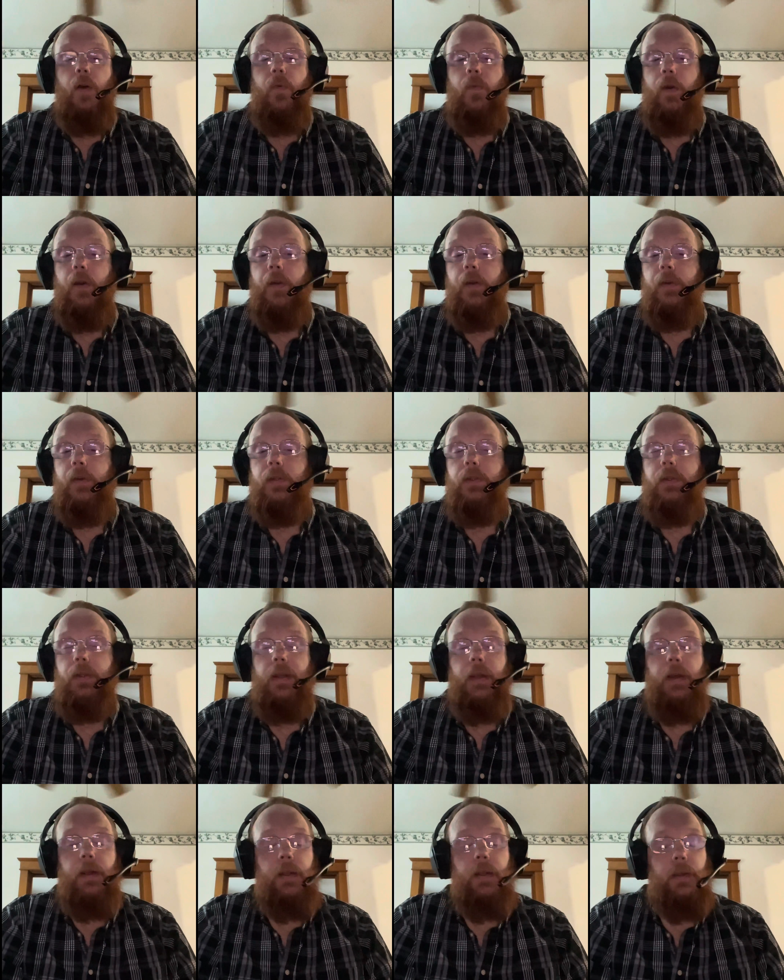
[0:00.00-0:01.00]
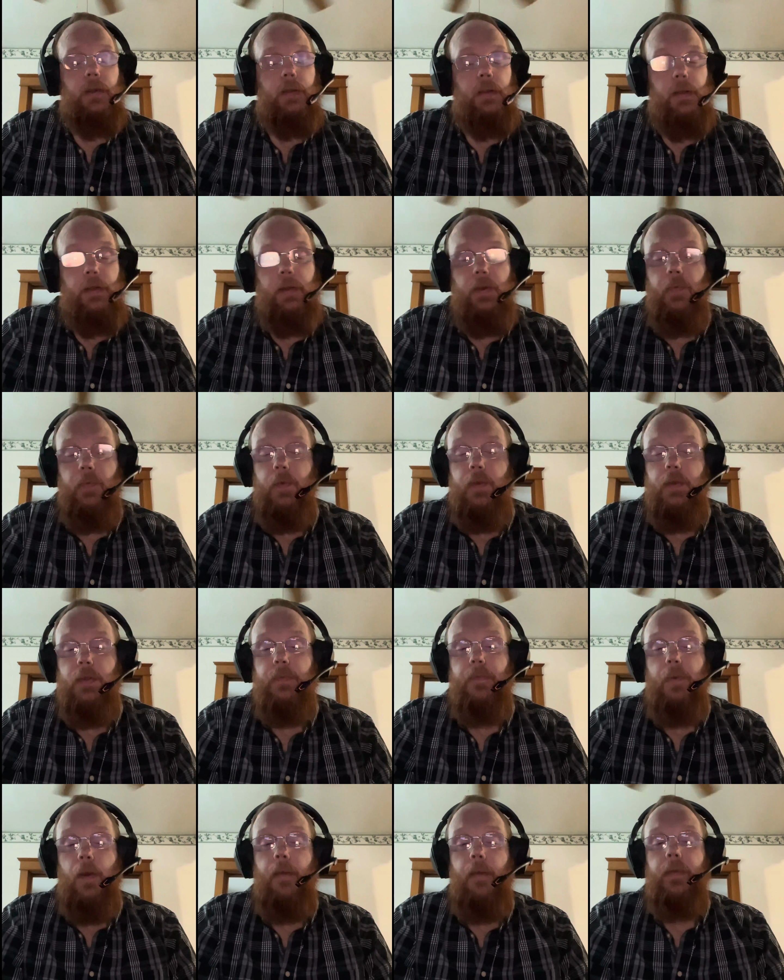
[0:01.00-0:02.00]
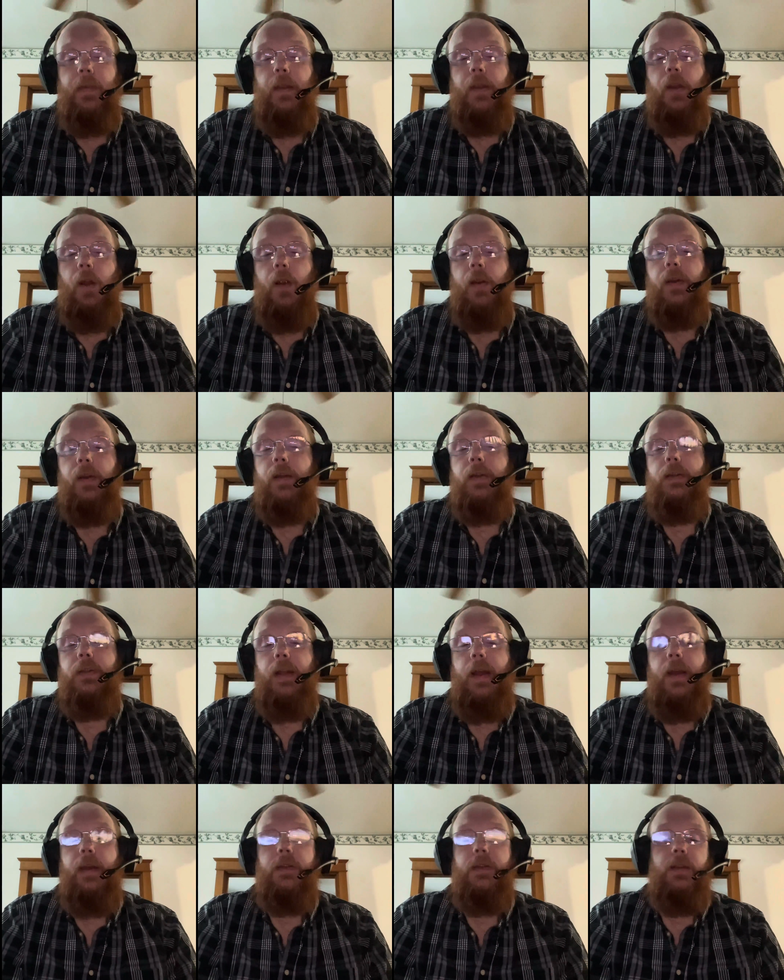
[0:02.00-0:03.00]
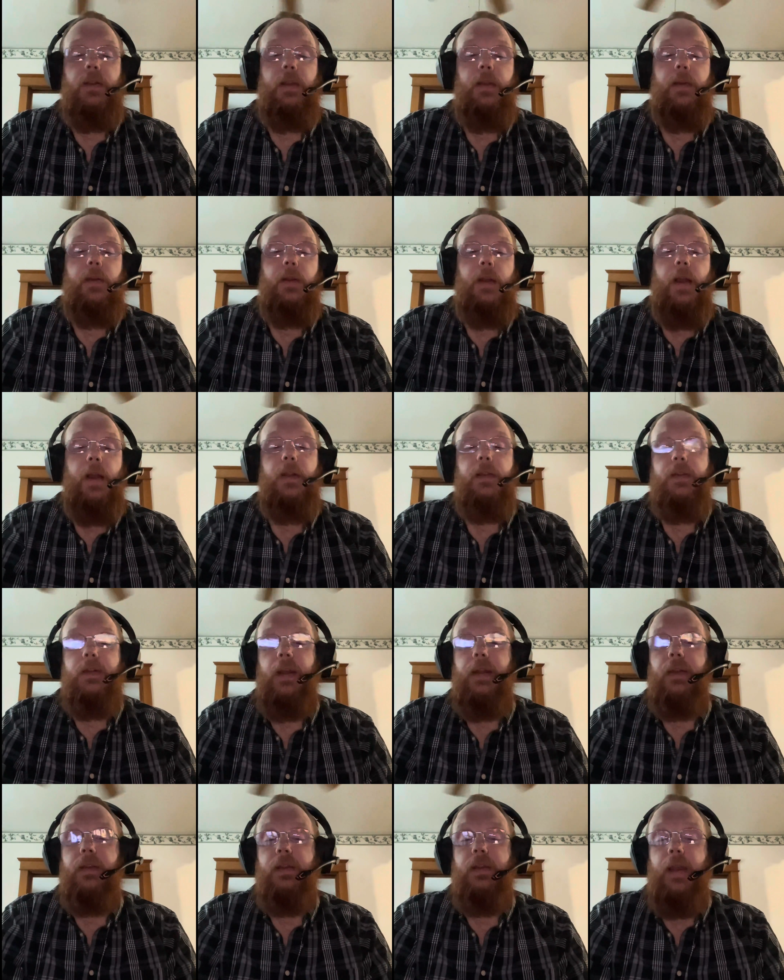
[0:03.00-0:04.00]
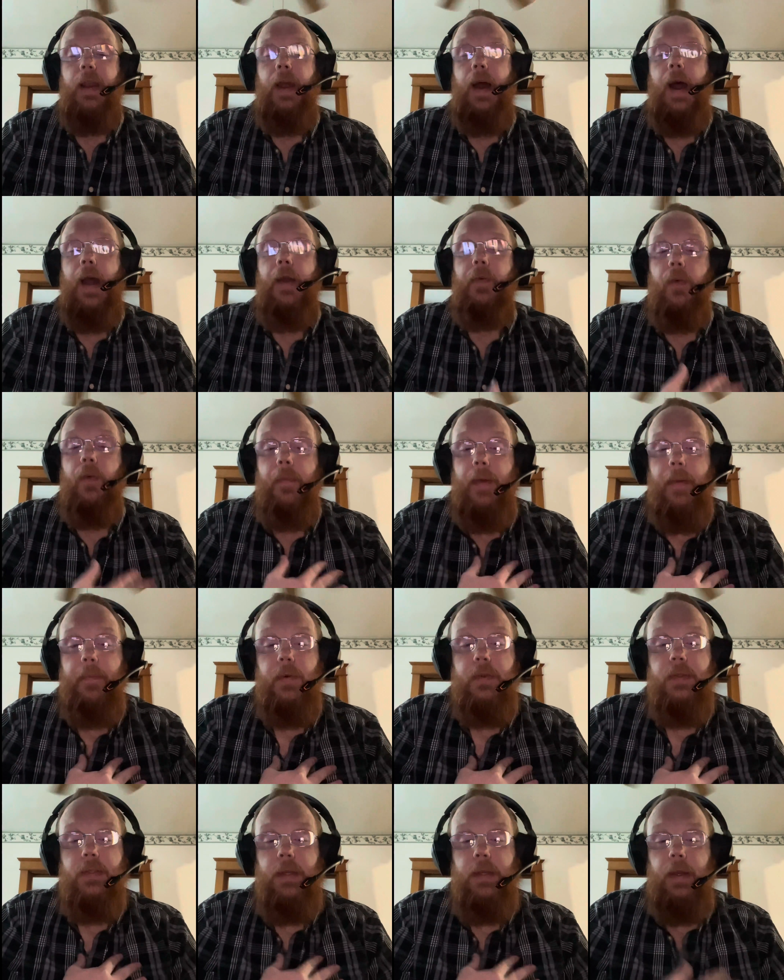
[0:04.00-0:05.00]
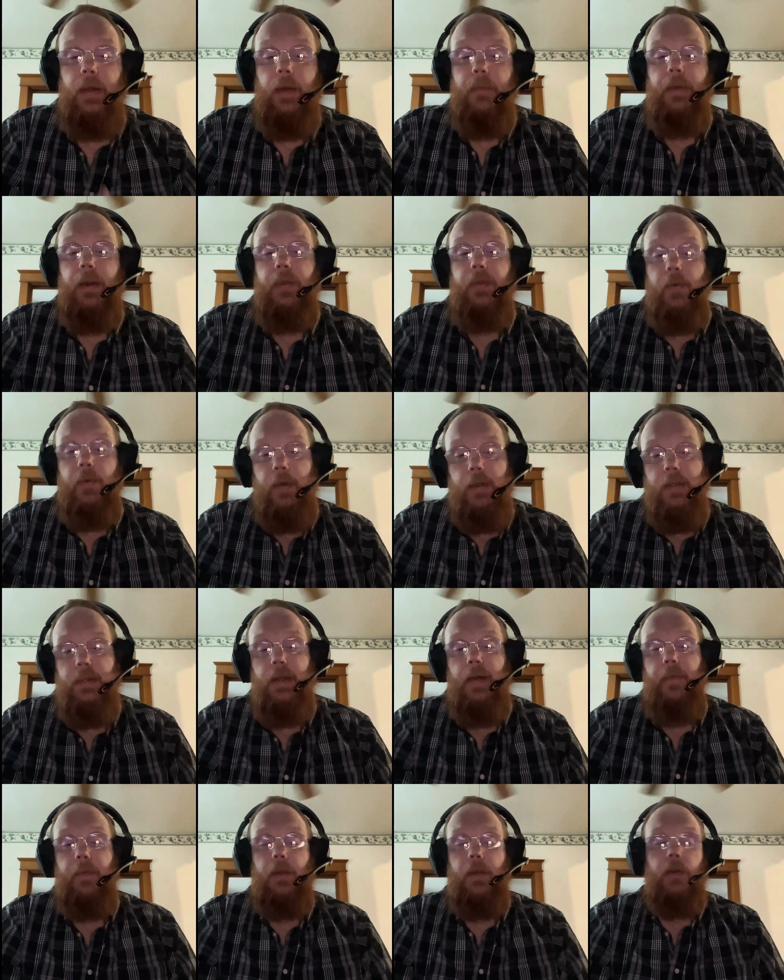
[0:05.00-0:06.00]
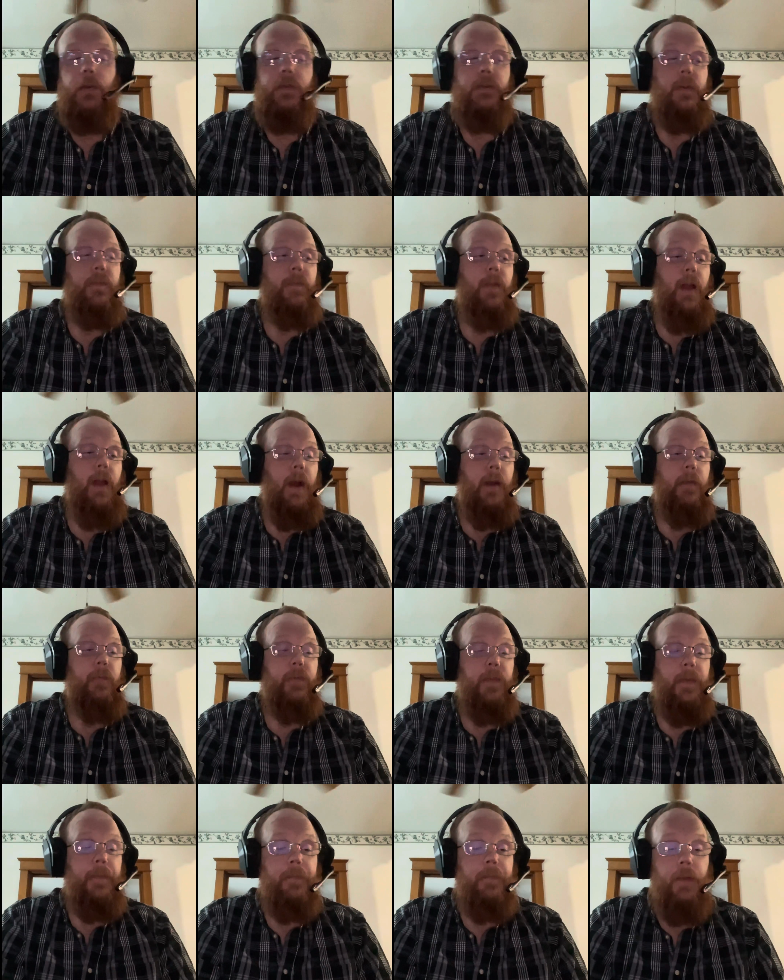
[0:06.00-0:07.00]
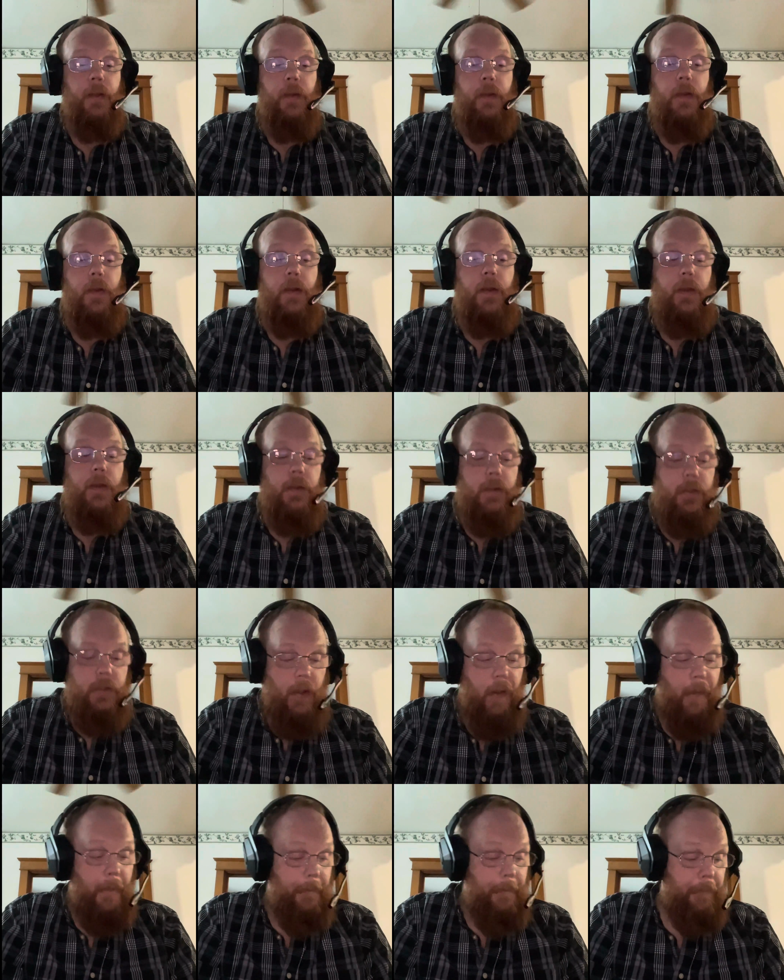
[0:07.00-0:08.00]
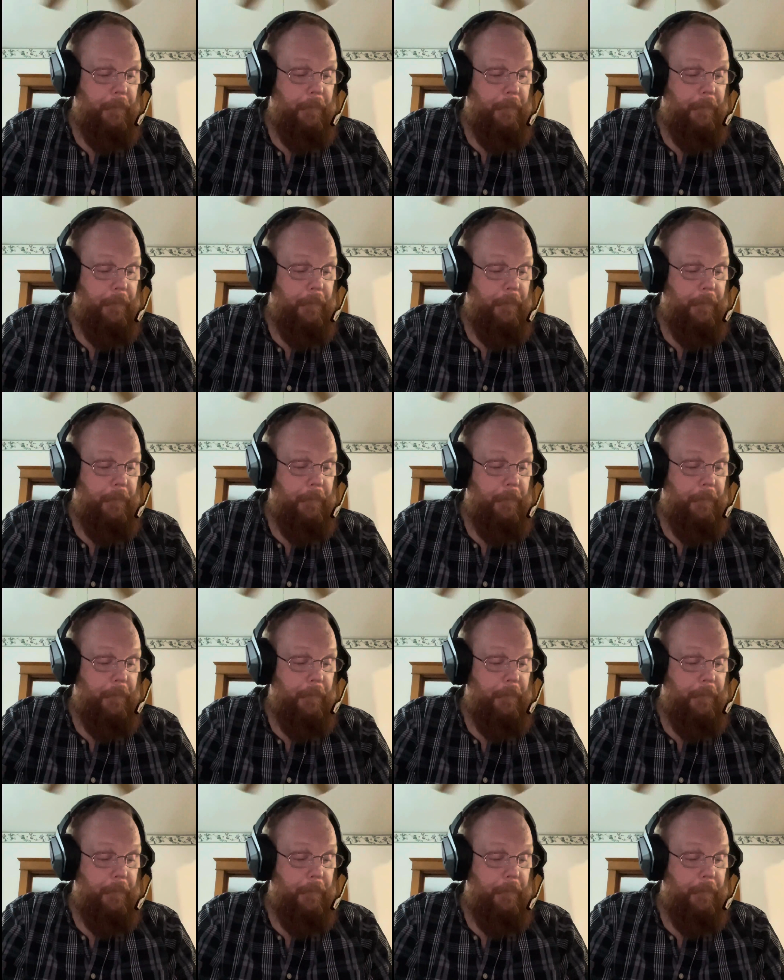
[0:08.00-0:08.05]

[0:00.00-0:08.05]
worse, and it was probably the darkest days in the United States that I remember seeing in my 37 years of life. So